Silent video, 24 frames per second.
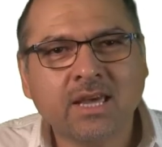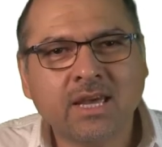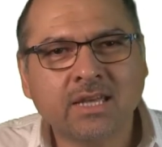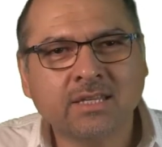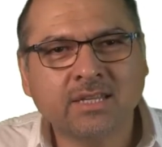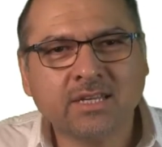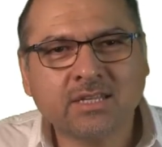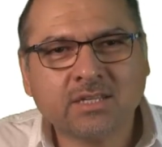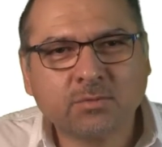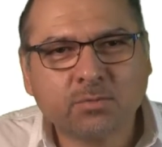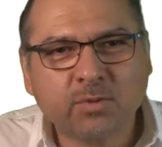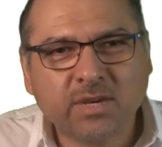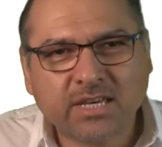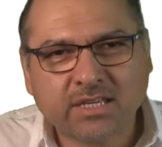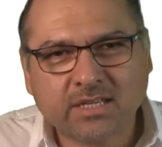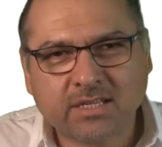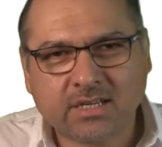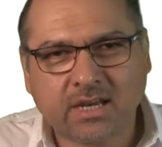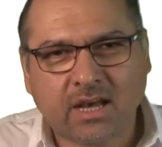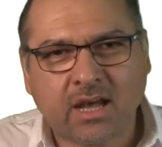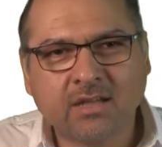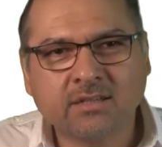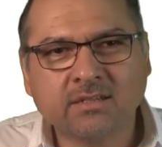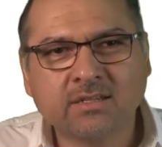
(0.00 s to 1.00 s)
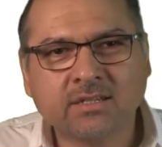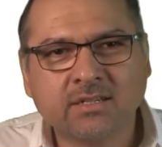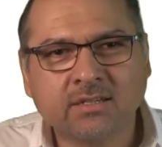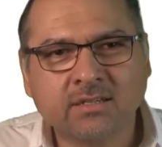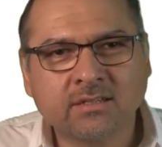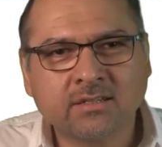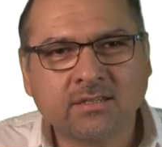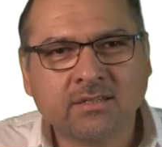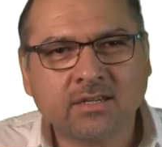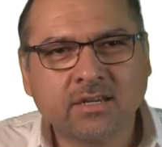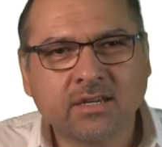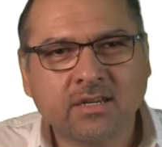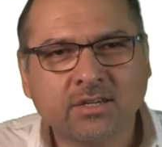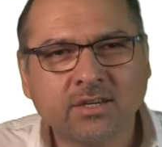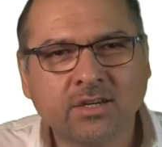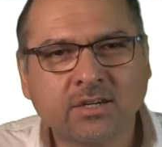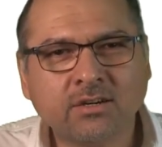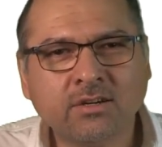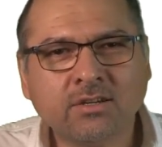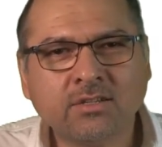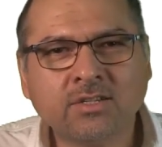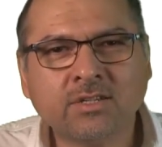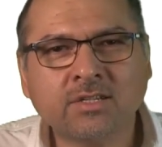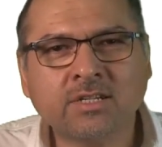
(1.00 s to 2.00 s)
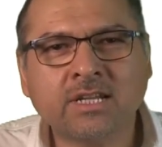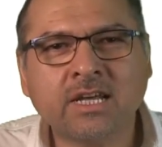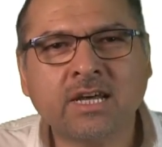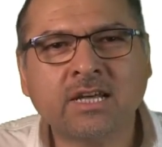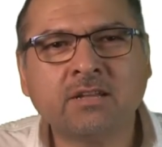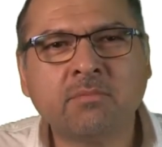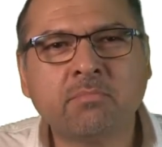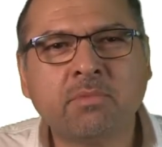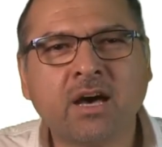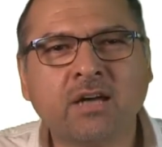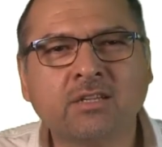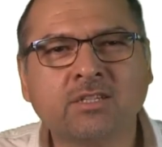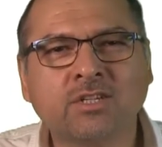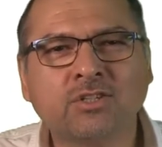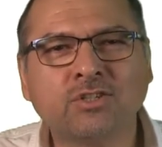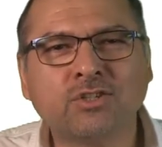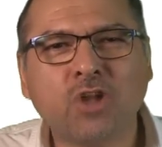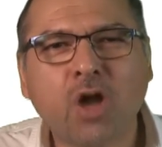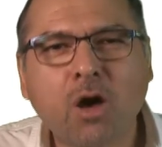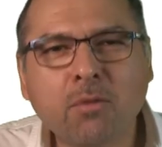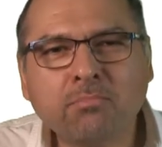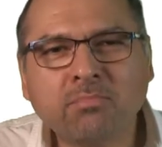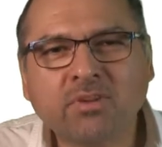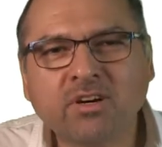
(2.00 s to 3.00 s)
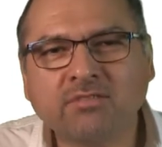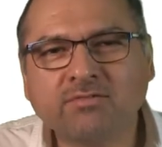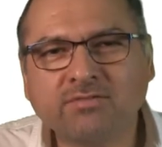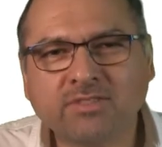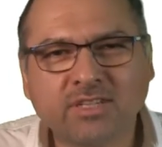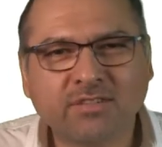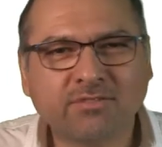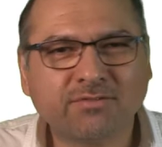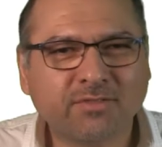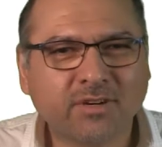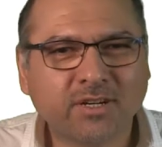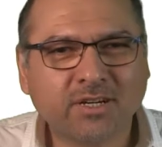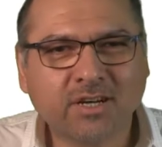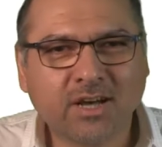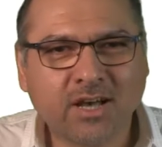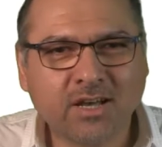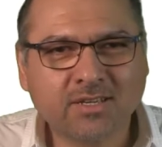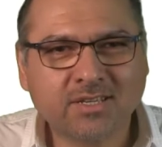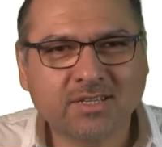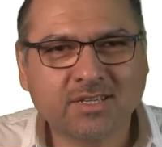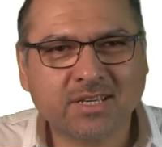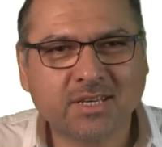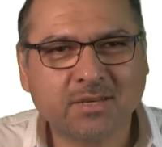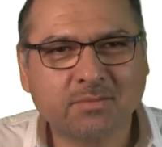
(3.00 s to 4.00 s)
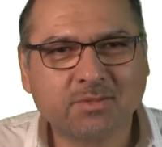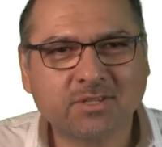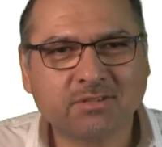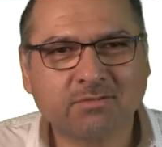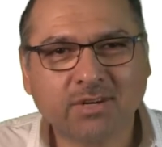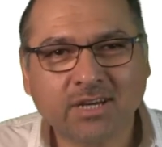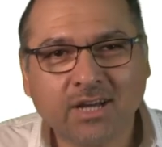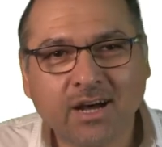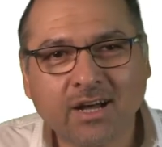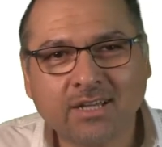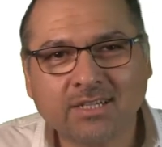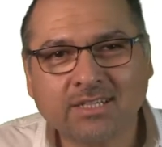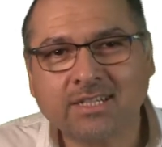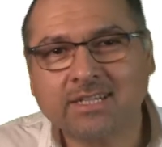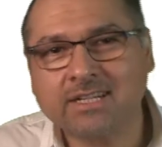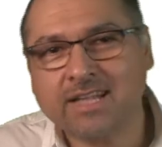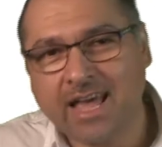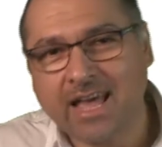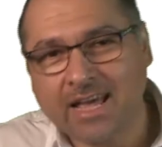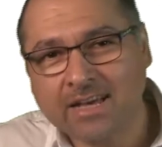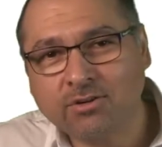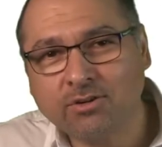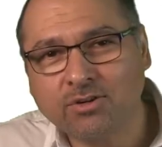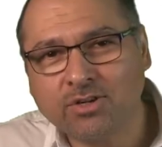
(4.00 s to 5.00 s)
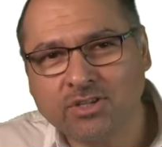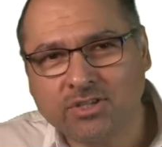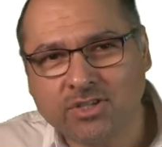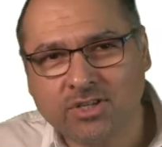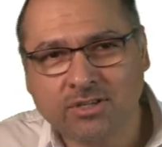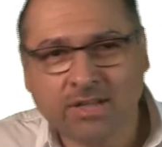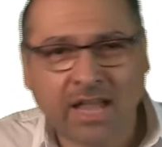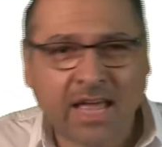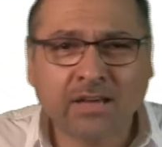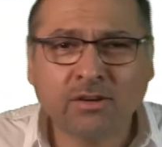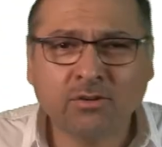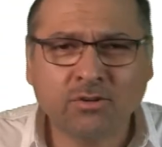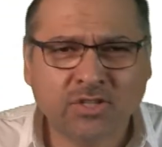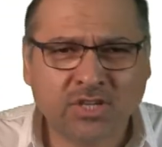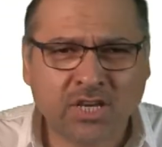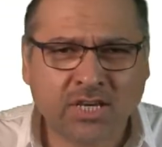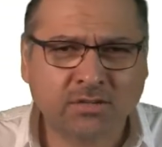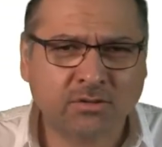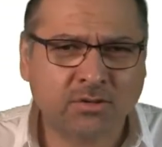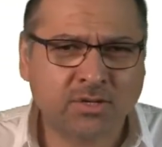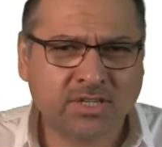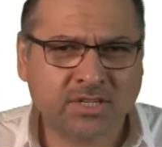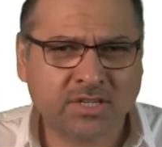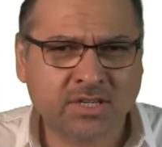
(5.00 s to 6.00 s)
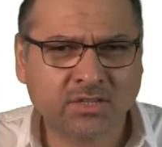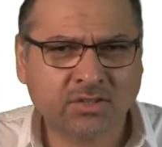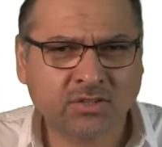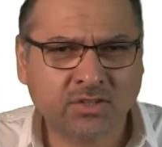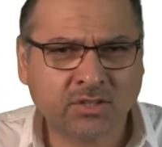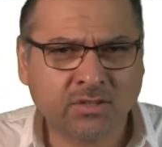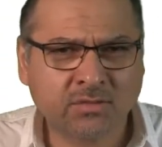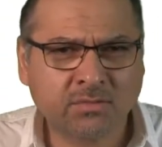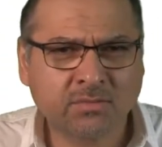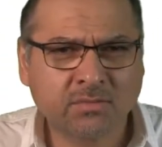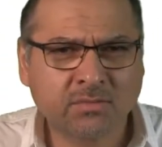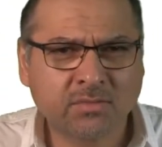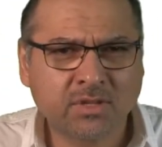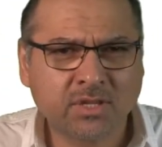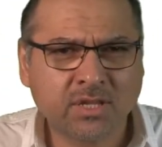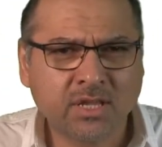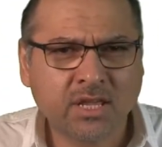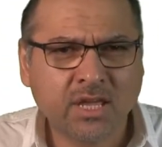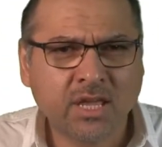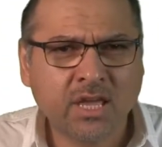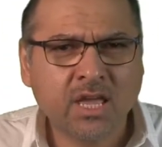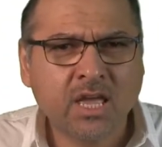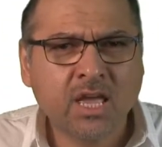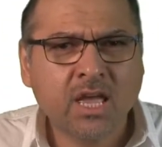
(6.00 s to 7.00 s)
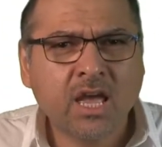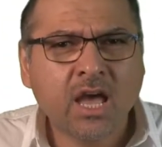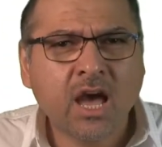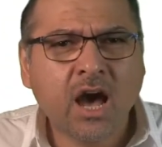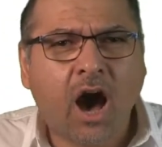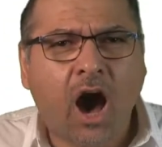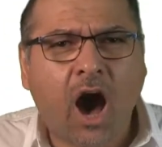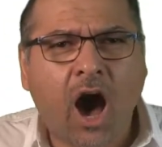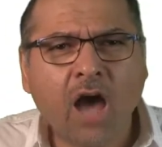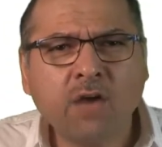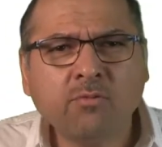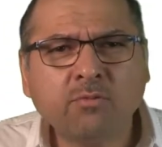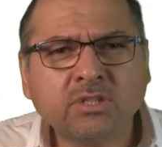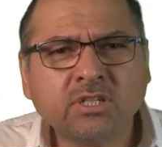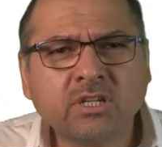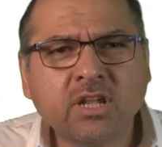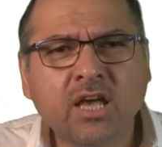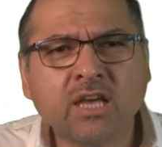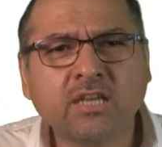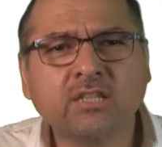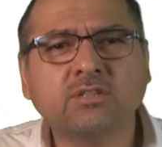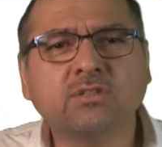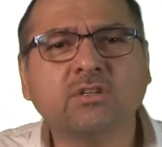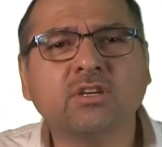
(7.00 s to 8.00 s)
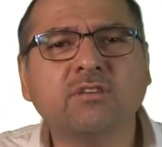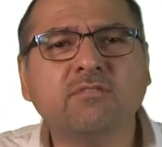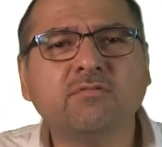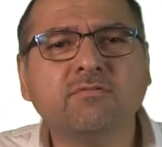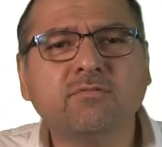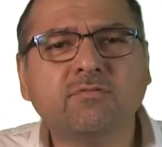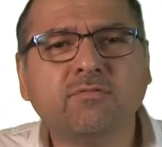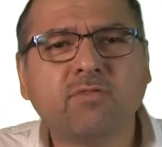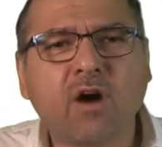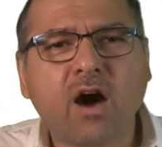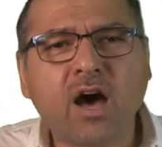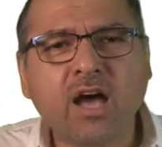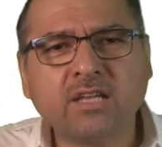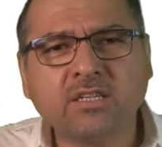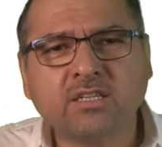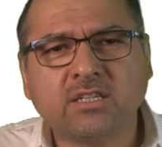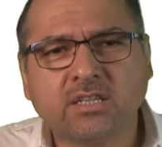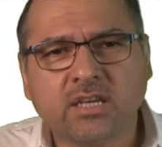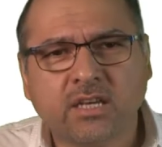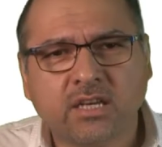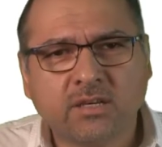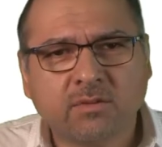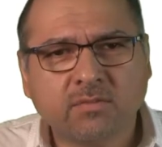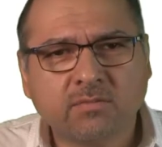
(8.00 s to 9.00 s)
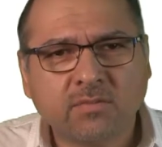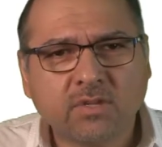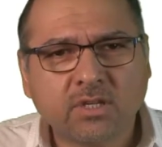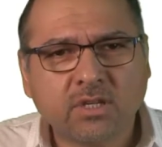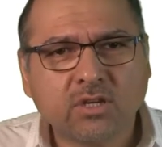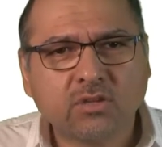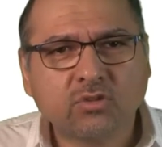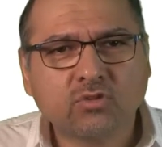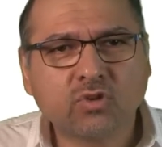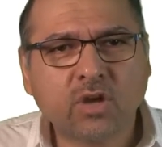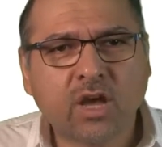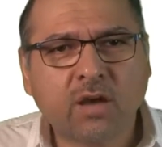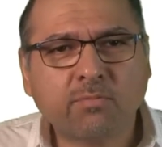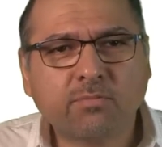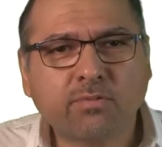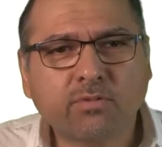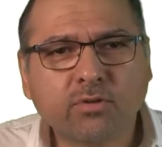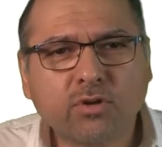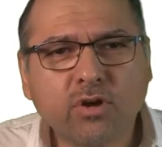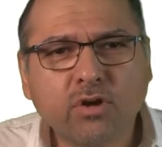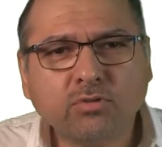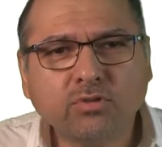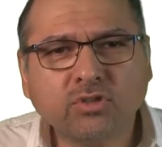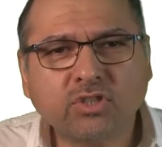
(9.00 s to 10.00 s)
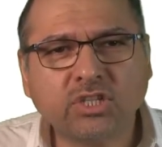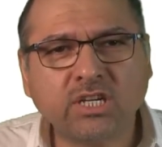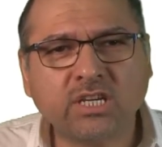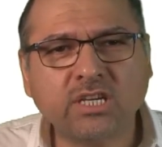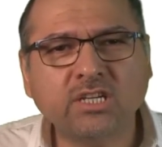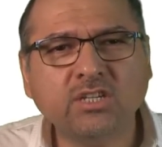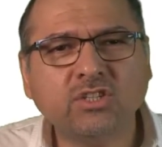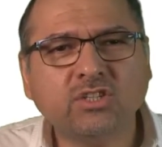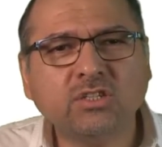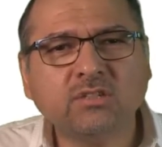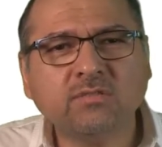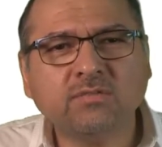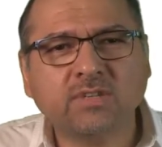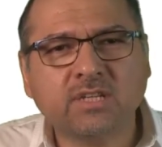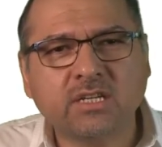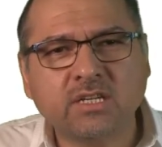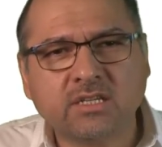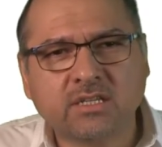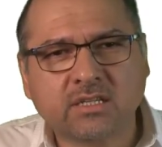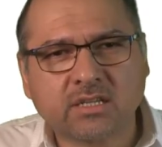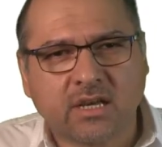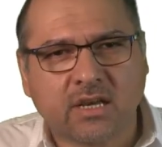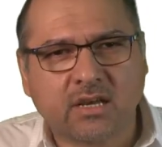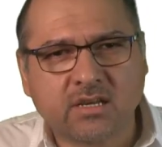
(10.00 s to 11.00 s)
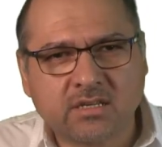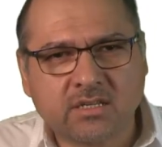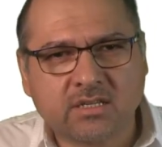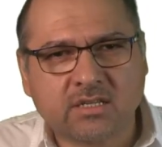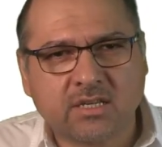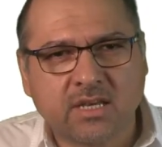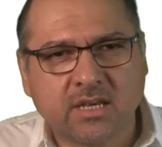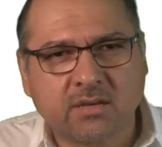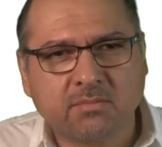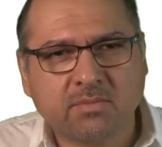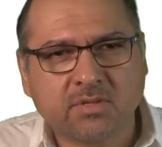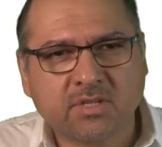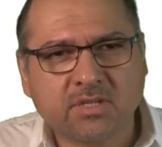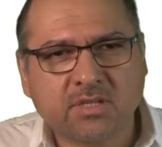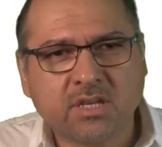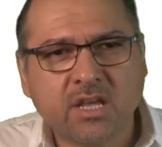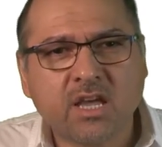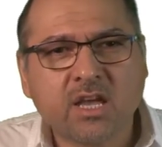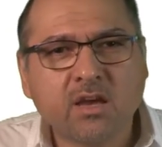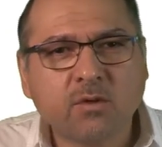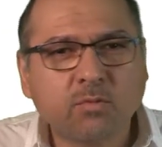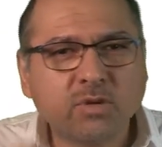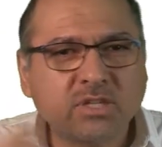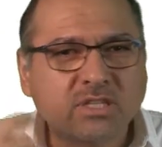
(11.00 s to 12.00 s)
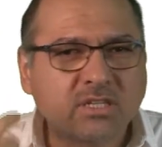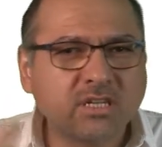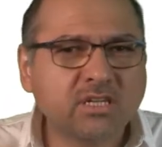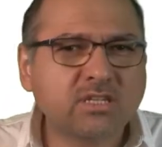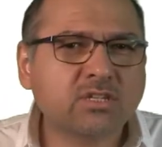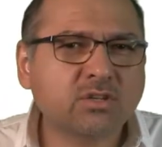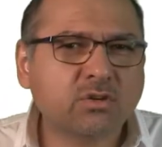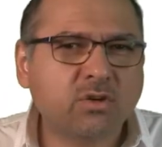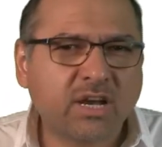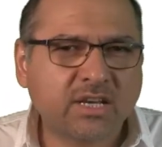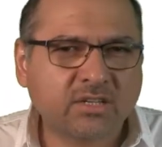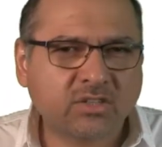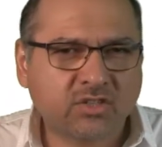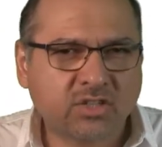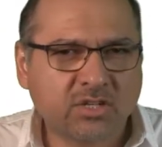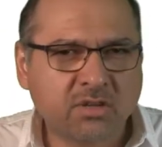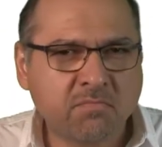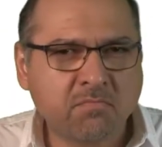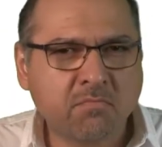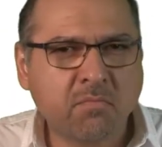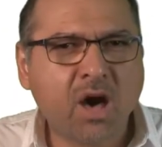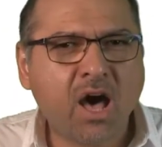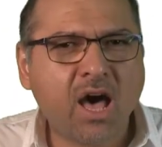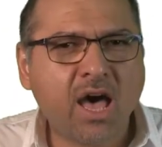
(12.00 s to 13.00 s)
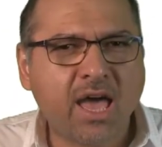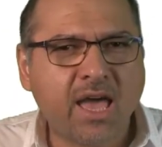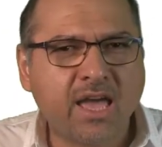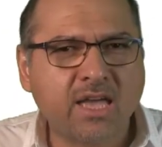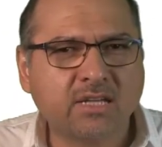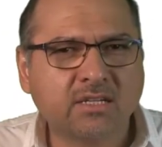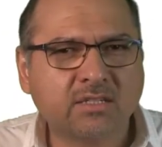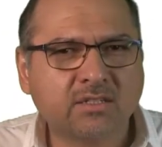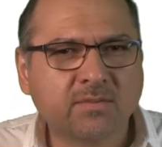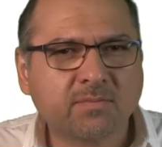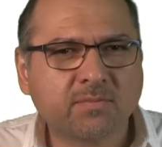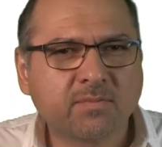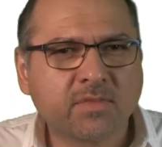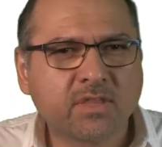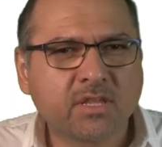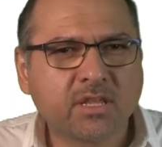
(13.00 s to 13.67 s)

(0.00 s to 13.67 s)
In this week's content, you're going to learn about a number of different concepts regarding language acquisition. I would like to invite you to approach each of these concepts with this question in mind.